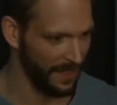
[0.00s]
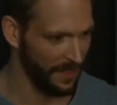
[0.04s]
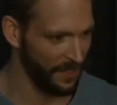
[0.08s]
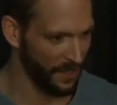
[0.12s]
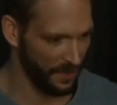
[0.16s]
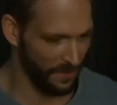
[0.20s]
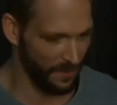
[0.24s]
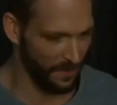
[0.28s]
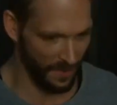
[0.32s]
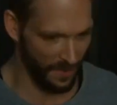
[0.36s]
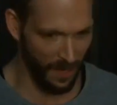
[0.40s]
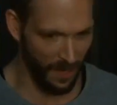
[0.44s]

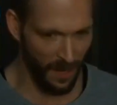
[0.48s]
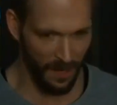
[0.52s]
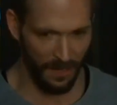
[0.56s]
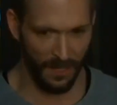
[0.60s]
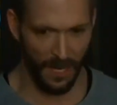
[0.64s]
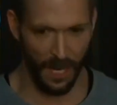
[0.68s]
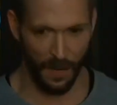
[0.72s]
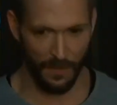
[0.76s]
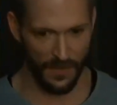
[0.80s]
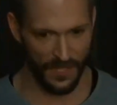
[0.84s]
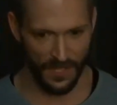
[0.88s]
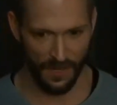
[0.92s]
So the
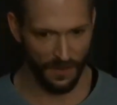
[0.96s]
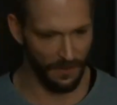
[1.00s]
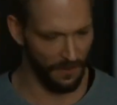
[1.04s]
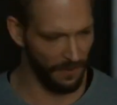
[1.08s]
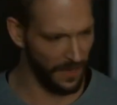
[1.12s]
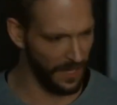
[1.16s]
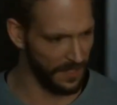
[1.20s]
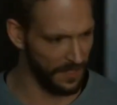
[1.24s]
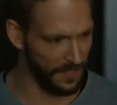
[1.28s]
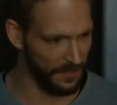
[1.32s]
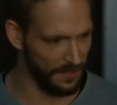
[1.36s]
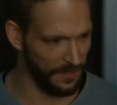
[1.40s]
hard copies and all
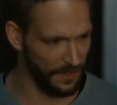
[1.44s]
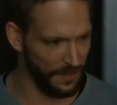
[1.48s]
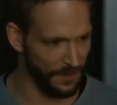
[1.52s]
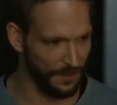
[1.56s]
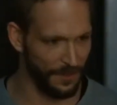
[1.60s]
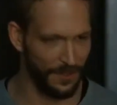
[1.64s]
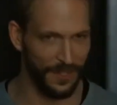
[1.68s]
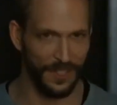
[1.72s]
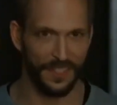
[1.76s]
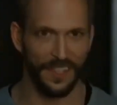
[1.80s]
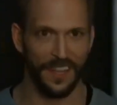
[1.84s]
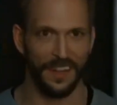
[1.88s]
the rest are in
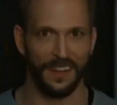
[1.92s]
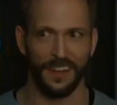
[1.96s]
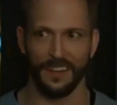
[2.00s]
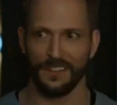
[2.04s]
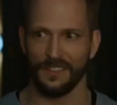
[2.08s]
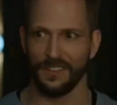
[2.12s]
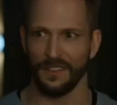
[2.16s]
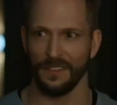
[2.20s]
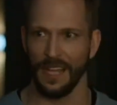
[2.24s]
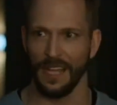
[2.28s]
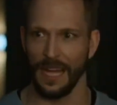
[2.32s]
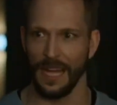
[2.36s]
storage at
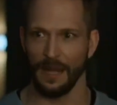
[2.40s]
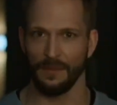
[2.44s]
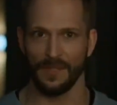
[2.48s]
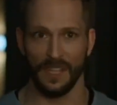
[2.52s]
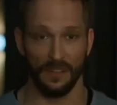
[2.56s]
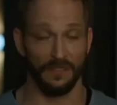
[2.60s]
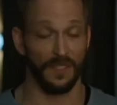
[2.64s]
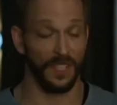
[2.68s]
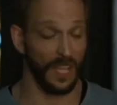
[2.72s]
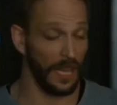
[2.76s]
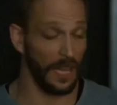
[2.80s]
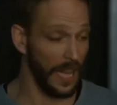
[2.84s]
Tannhauser Labs.
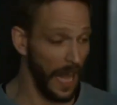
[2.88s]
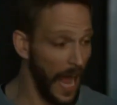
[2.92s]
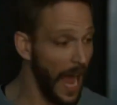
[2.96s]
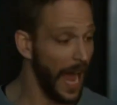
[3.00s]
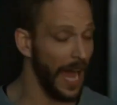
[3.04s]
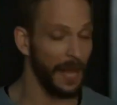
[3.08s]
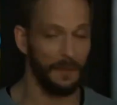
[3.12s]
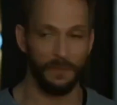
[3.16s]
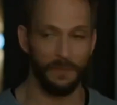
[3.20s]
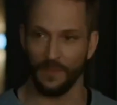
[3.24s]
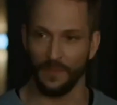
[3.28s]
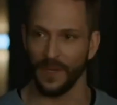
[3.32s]
Now, it's a
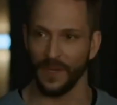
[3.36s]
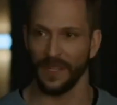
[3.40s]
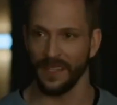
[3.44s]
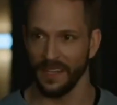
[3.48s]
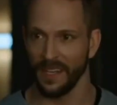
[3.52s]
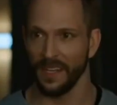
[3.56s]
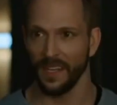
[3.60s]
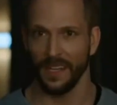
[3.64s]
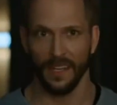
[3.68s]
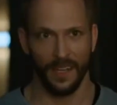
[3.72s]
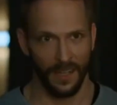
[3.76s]
lot, but...